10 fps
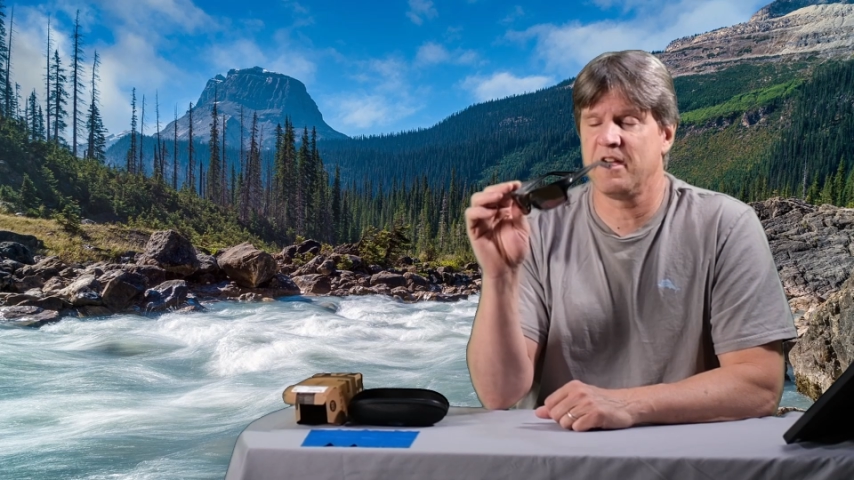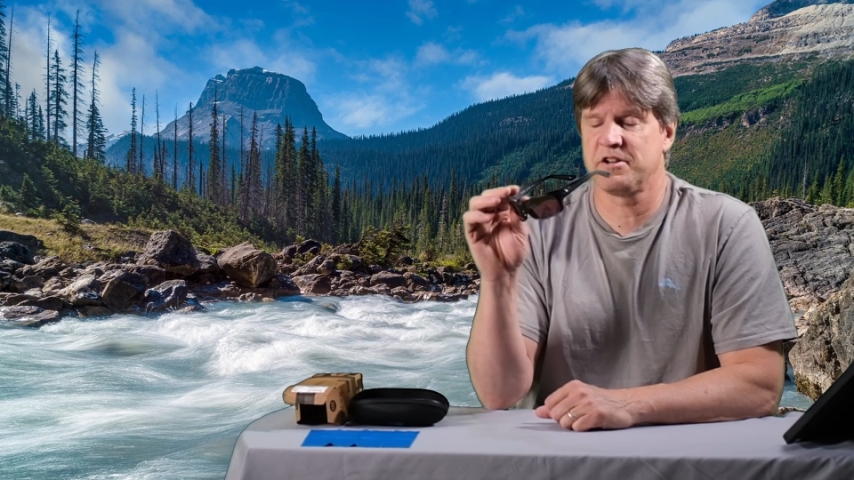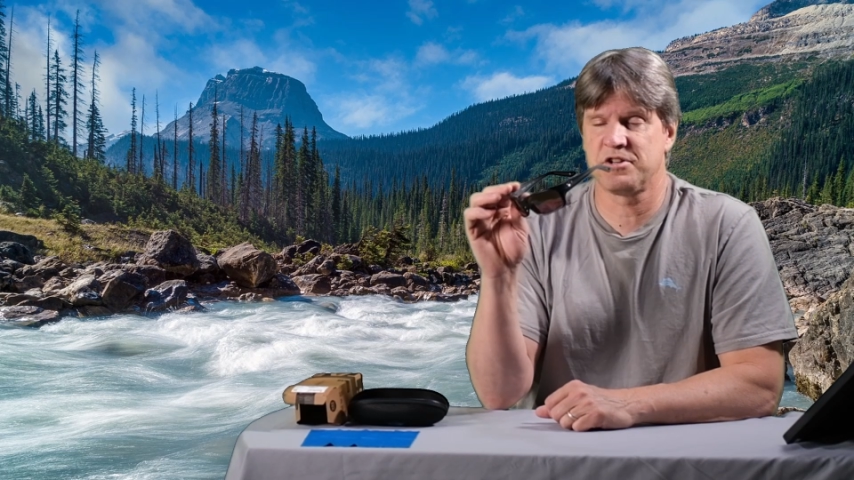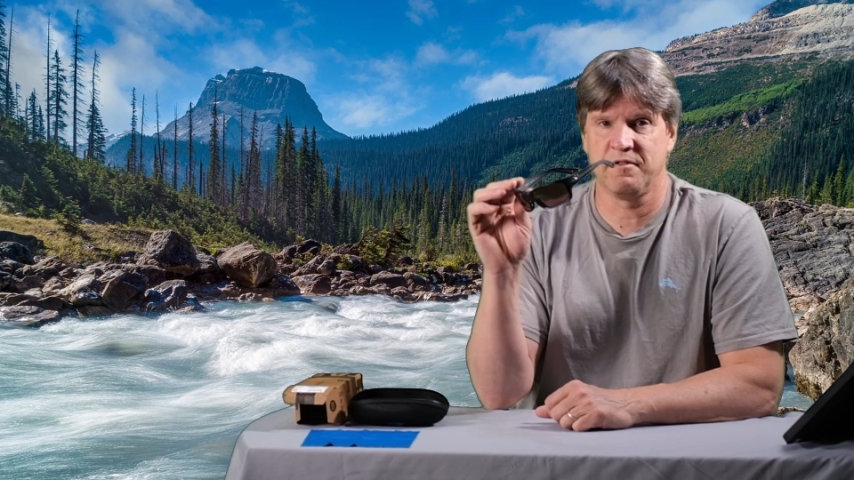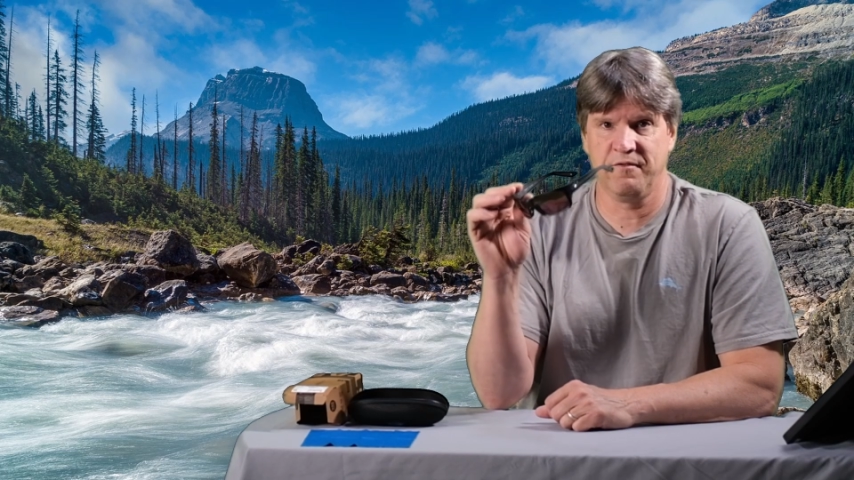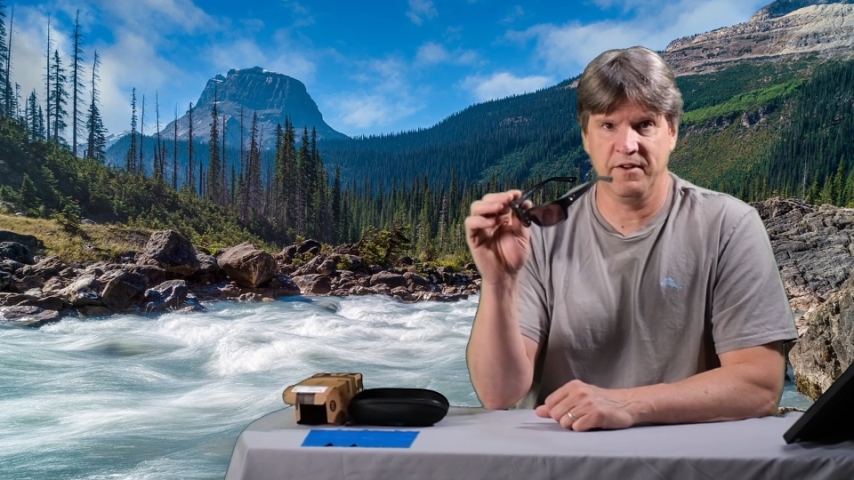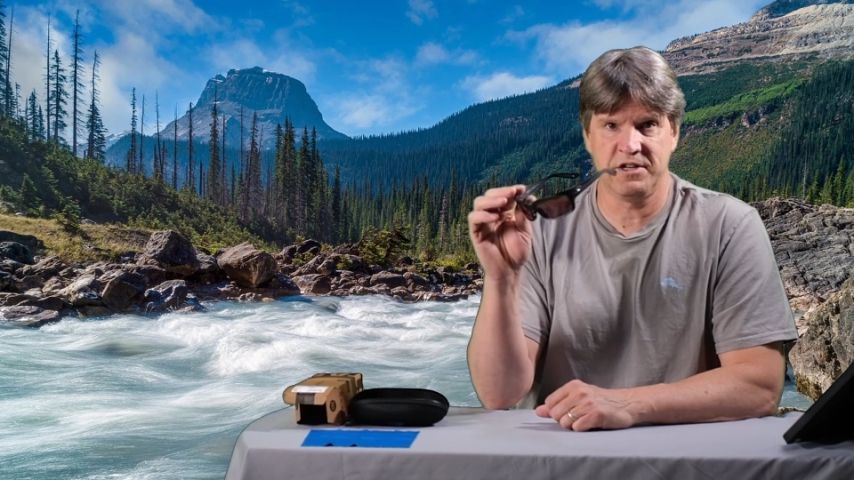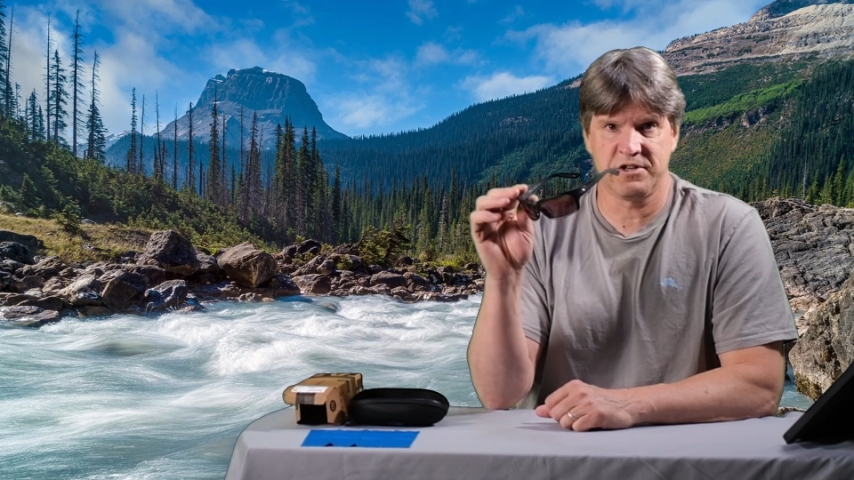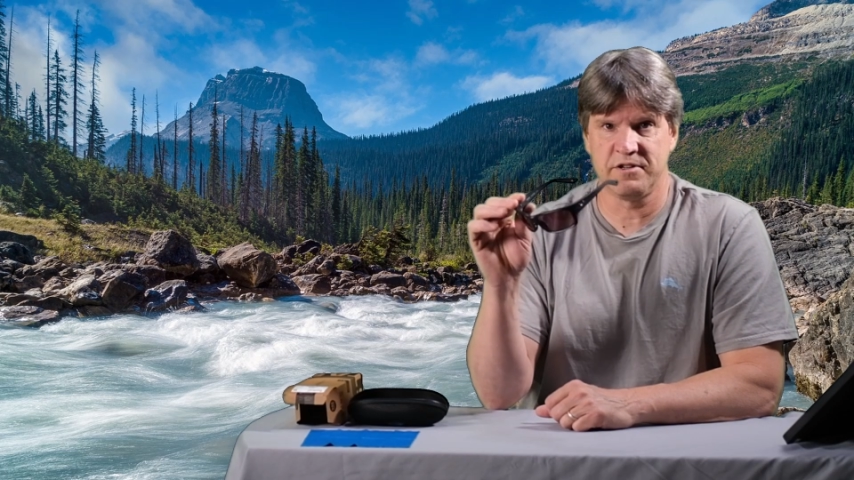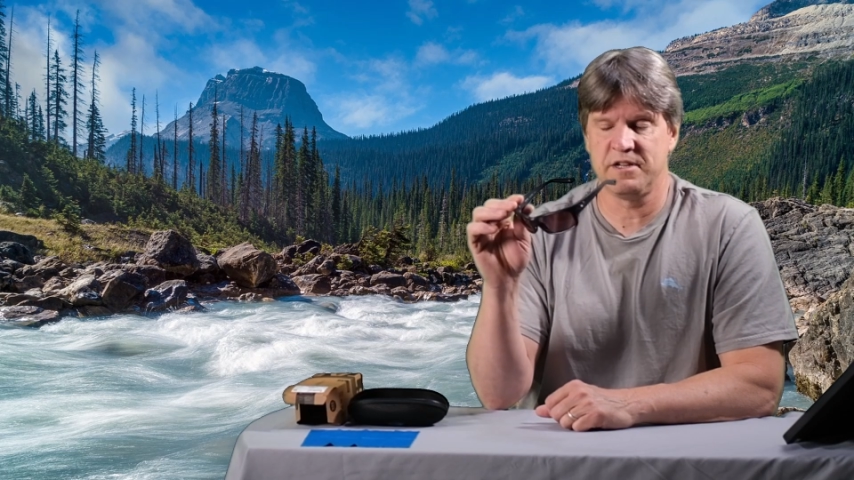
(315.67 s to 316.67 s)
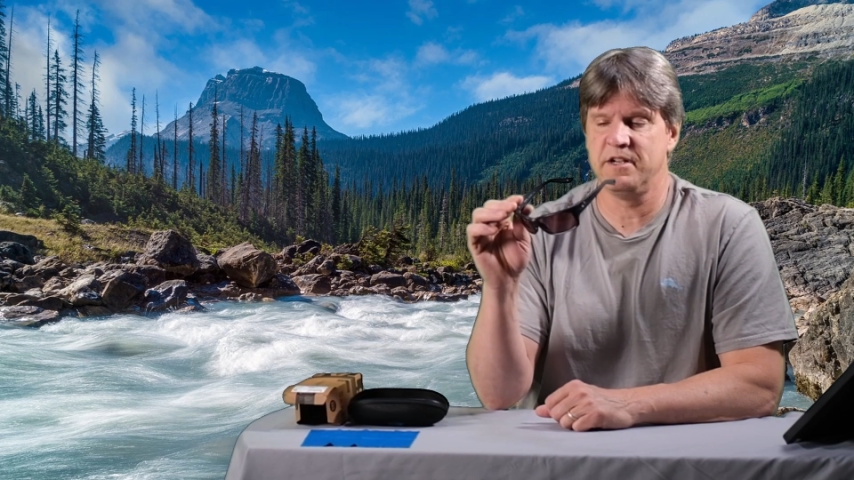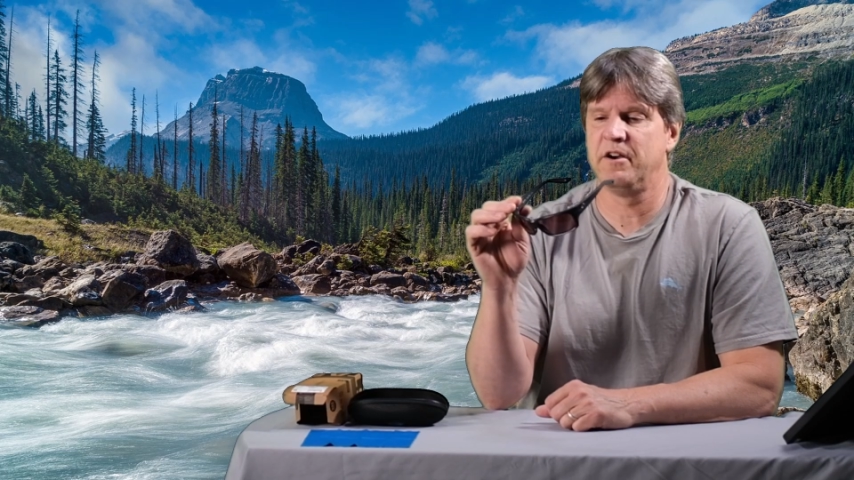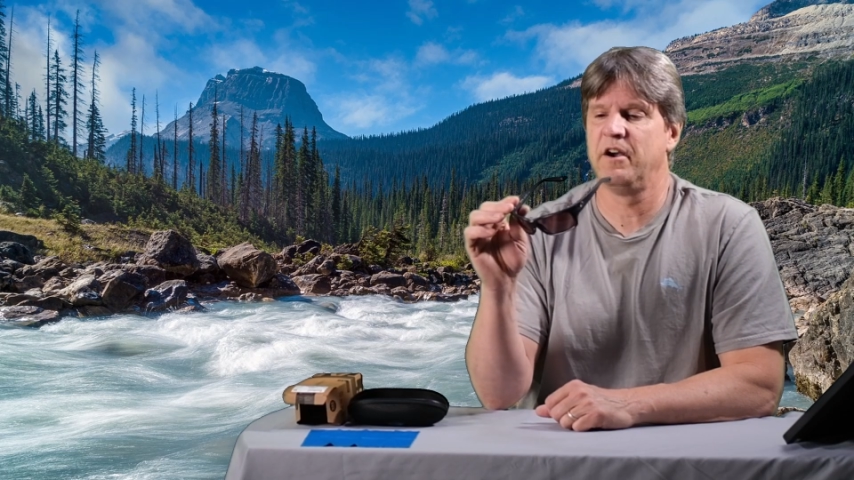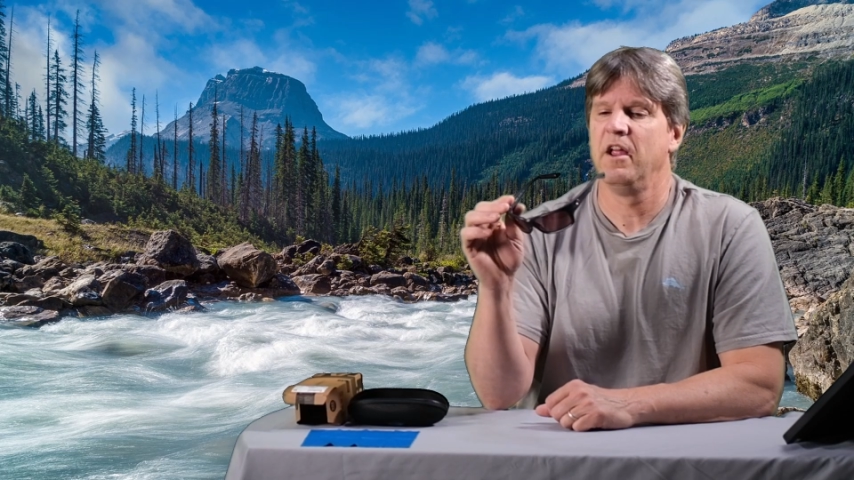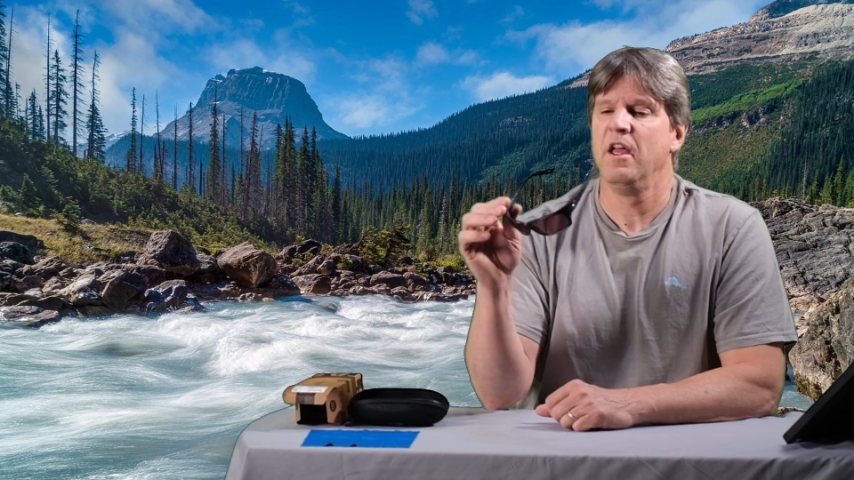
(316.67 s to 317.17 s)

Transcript: extra features here.